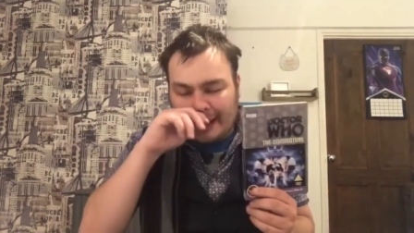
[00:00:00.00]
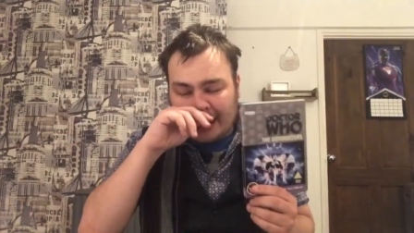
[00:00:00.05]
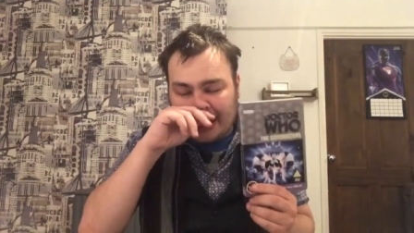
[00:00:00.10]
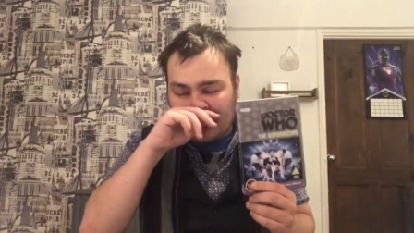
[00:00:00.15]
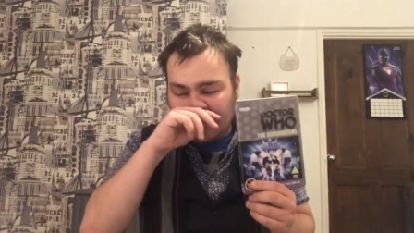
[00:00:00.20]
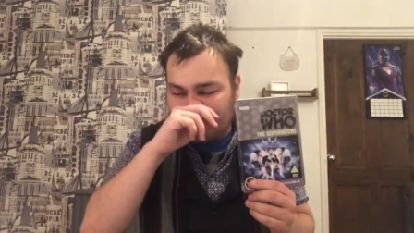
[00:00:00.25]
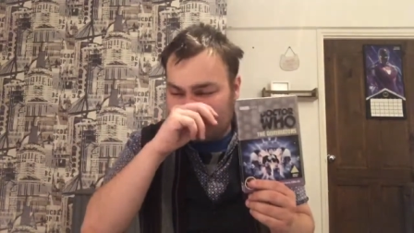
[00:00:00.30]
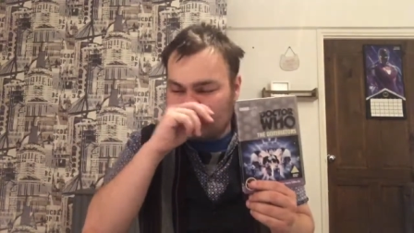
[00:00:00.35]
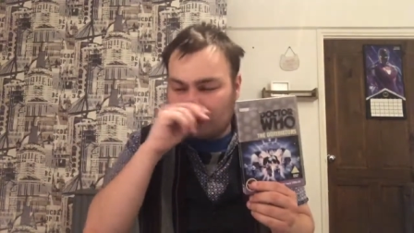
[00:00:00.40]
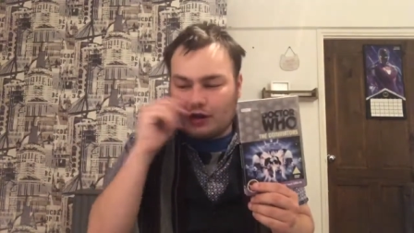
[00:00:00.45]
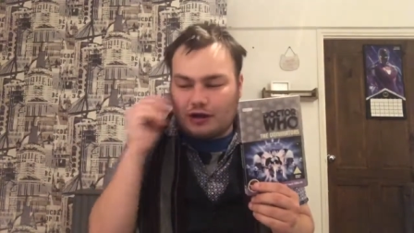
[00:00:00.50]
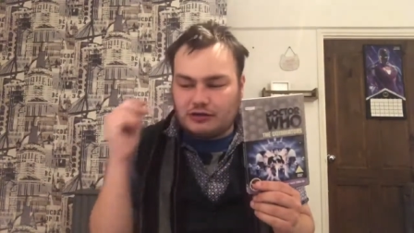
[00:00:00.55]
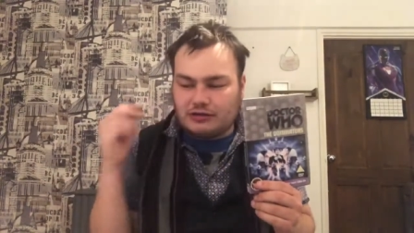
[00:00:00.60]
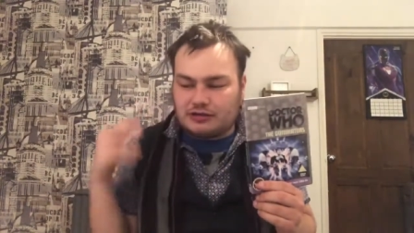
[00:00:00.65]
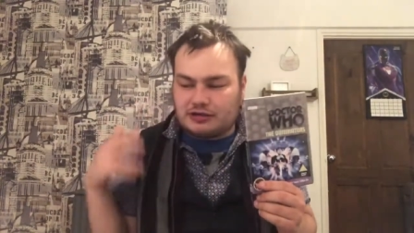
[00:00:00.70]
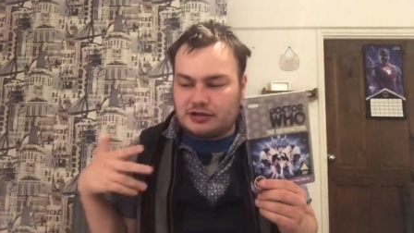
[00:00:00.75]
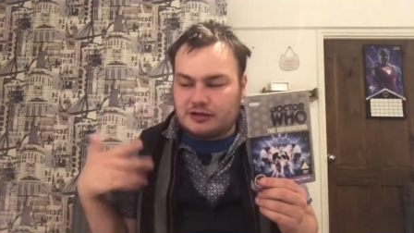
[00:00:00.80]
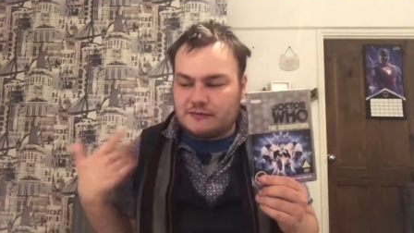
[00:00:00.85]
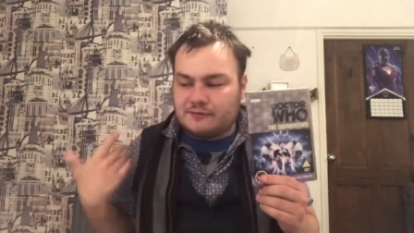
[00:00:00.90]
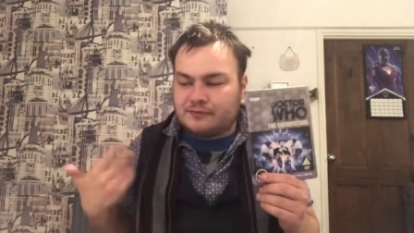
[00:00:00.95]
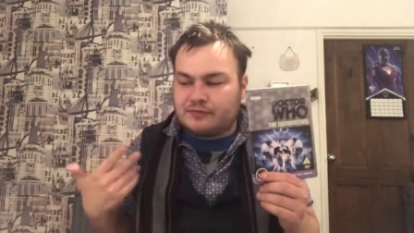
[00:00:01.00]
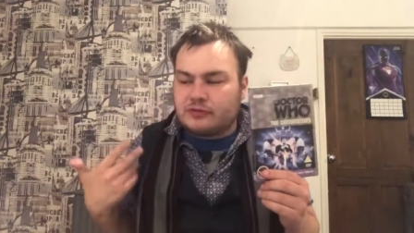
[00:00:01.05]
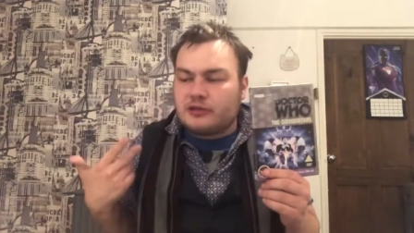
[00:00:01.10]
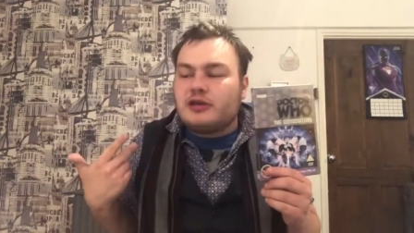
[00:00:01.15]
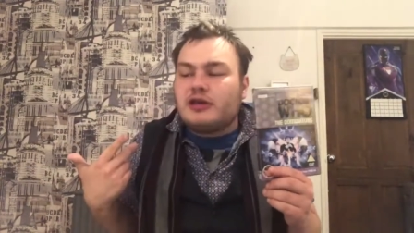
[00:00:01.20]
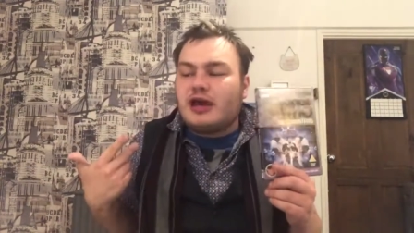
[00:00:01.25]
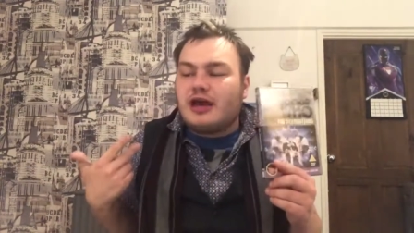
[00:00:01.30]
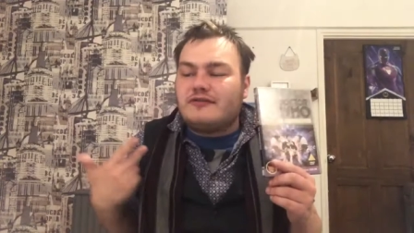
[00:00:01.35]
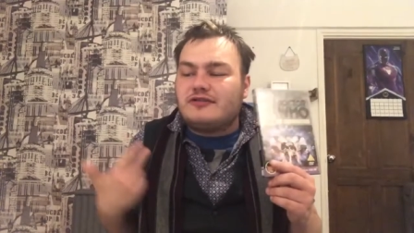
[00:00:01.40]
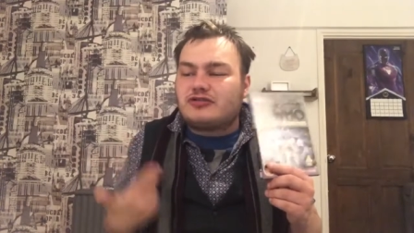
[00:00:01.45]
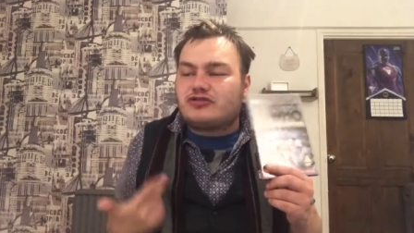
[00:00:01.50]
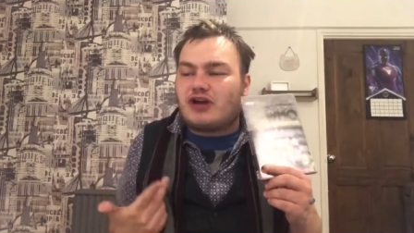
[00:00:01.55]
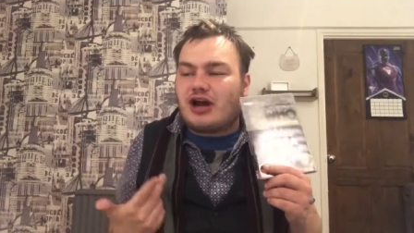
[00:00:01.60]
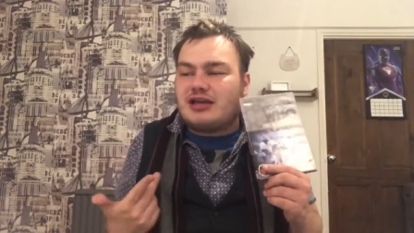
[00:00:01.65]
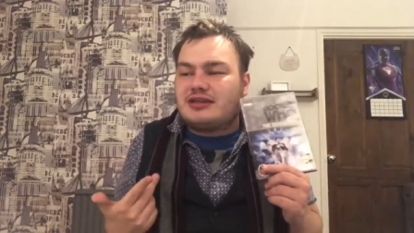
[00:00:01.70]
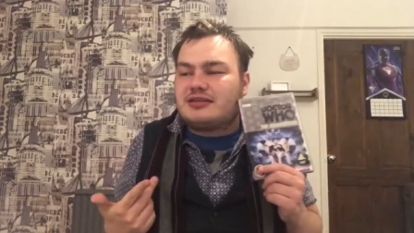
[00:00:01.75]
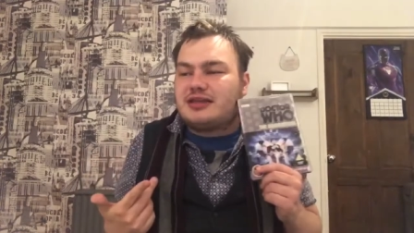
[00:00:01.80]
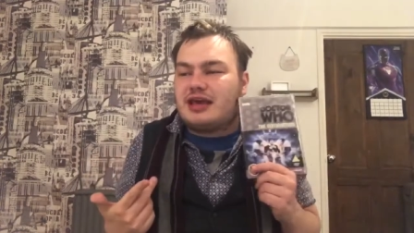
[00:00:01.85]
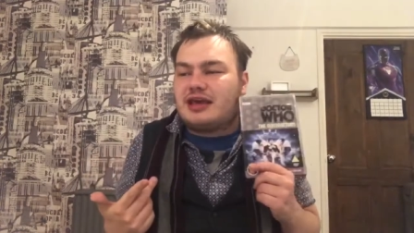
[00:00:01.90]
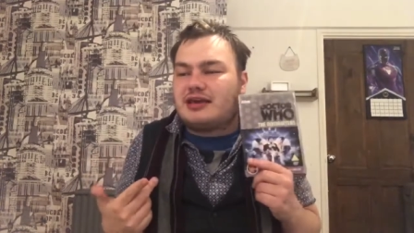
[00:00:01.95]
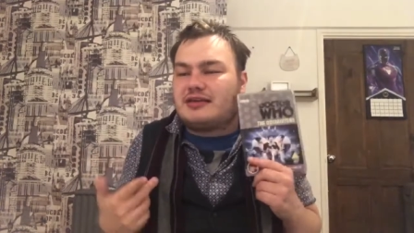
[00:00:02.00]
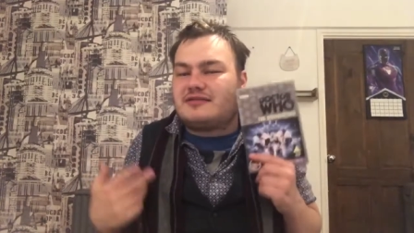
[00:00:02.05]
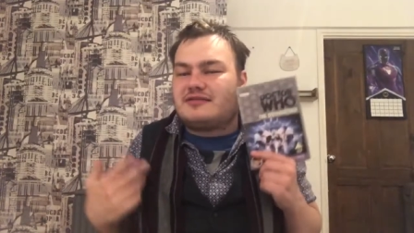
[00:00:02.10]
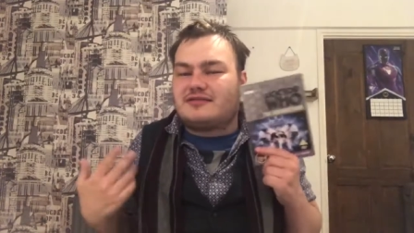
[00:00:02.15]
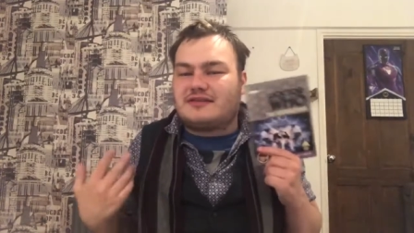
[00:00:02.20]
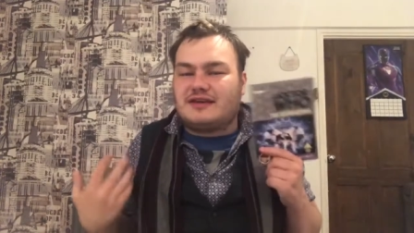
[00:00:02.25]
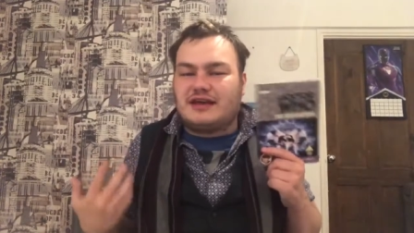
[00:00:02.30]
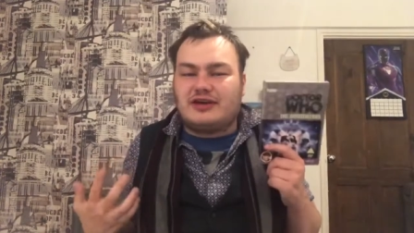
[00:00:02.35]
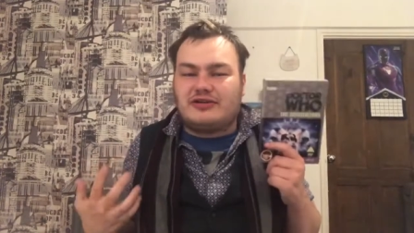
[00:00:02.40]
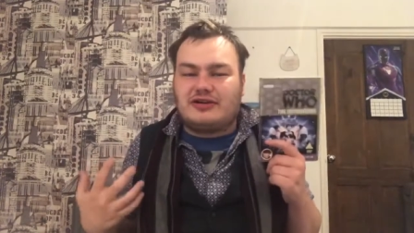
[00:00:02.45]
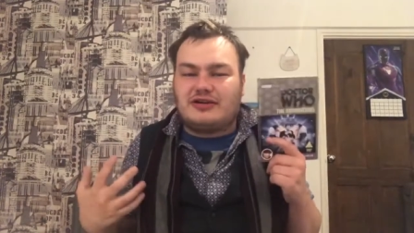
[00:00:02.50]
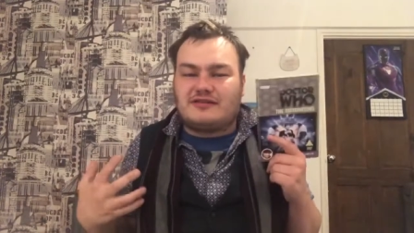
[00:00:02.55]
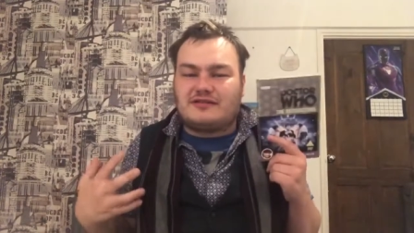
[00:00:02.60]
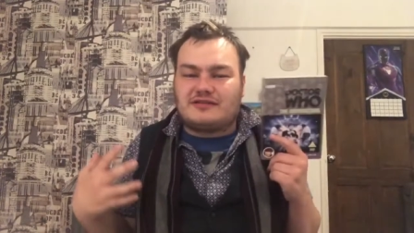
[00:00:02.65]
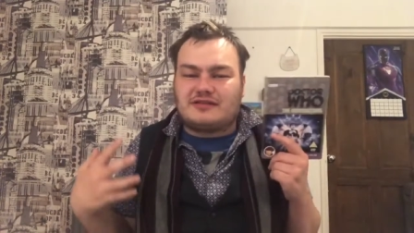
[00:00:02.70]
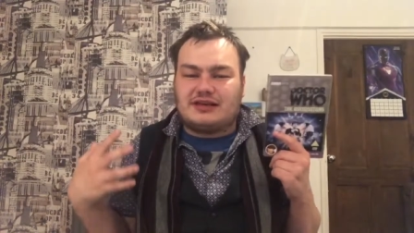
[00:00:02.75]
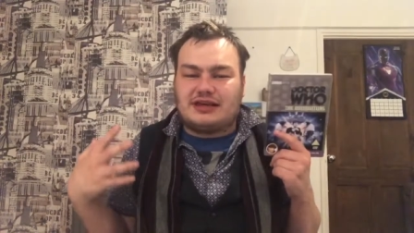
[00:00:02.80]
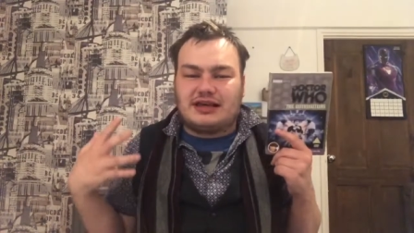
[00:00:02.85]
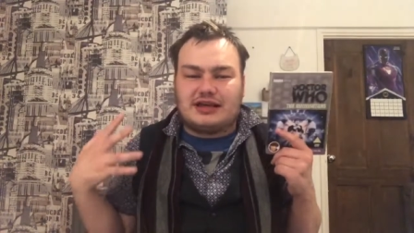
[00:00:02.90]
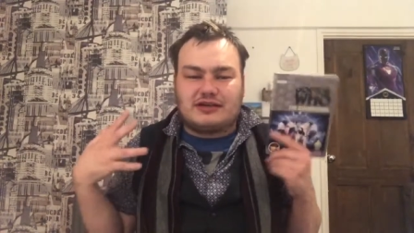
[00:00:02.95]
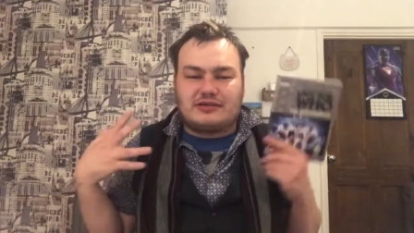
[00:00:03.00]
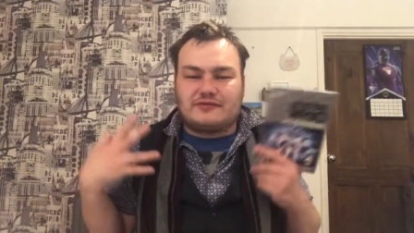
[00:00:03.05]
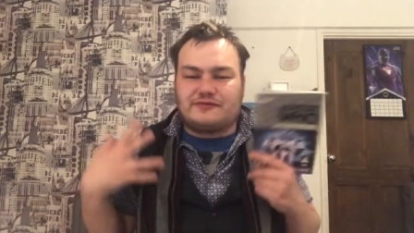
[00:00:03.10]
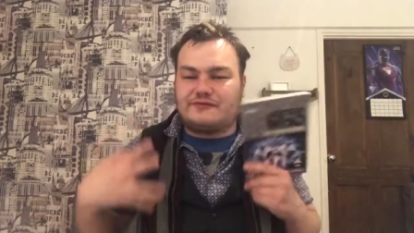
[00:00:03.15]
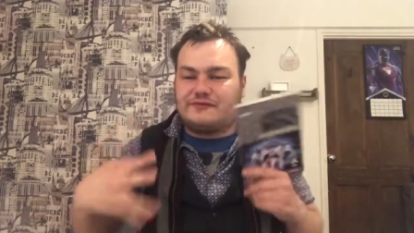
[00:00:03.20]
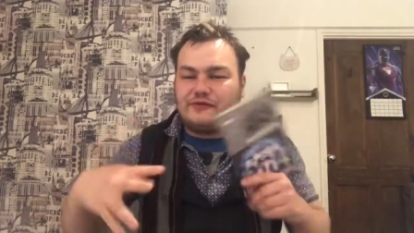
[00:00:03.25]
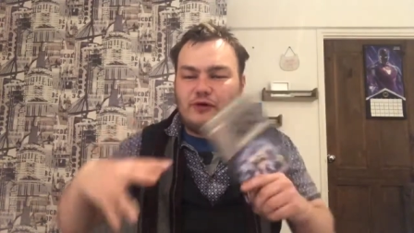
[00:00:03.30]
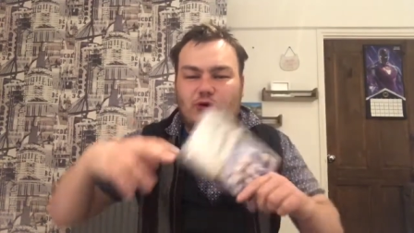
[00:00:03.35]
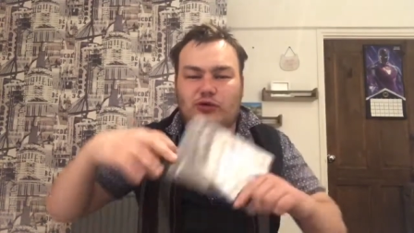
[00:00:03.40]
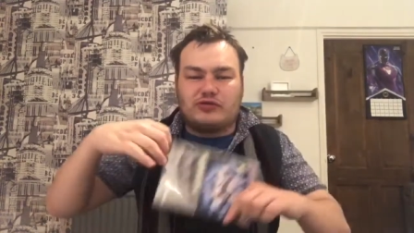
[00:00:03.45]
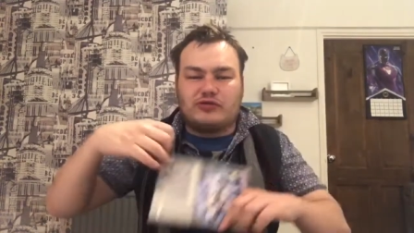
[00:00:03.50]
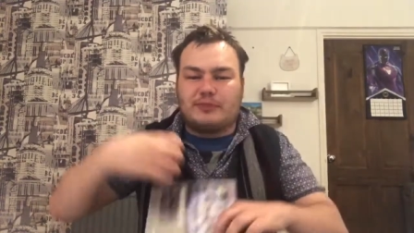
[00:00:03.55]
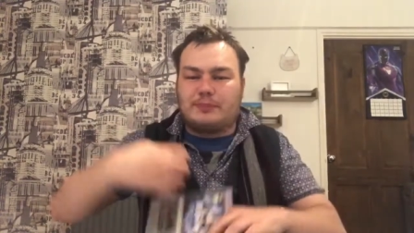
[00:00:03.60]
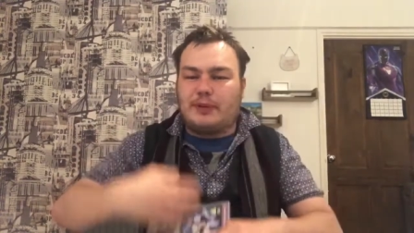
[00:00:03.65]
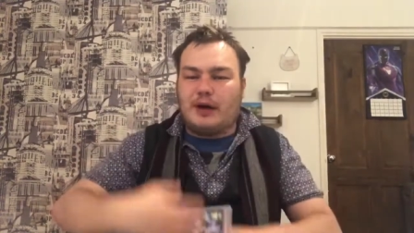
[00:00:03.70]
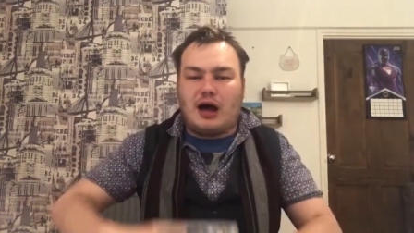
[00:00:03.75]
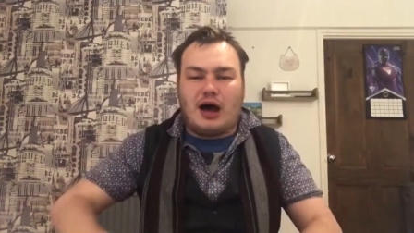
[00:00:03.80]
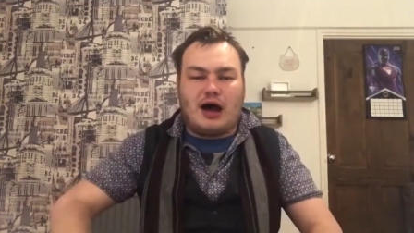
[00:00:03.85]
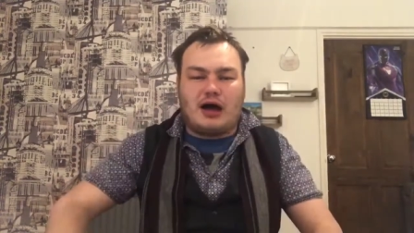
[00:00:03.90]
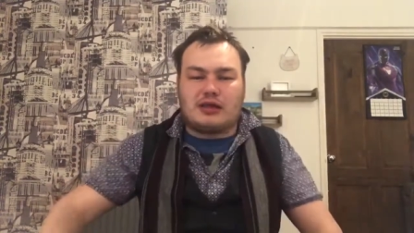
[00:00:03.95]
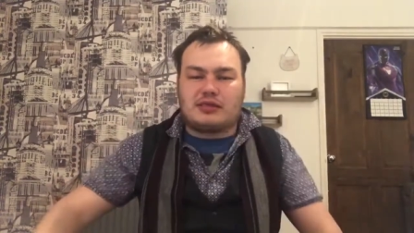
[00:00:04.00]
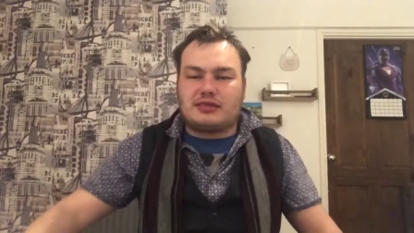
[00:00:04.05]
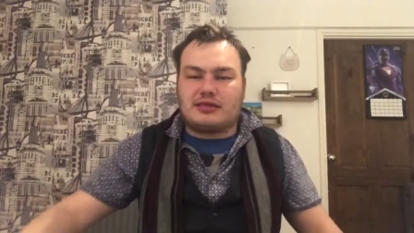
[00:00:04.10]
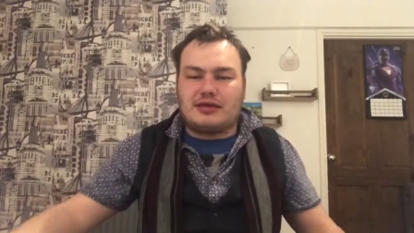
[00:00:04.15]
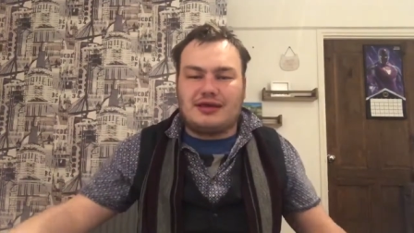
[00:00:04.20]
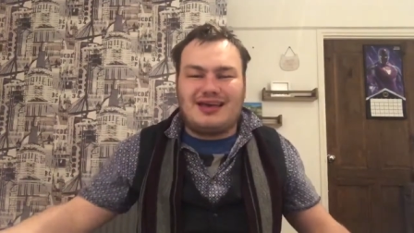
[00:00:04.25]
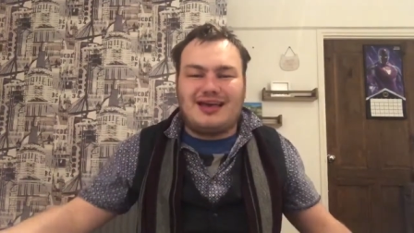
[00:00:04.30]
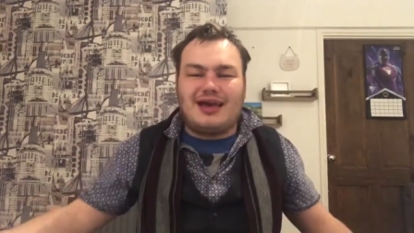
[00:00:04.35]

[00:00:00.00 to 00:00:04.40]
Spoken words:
If you try and take it seriously, it falls apart,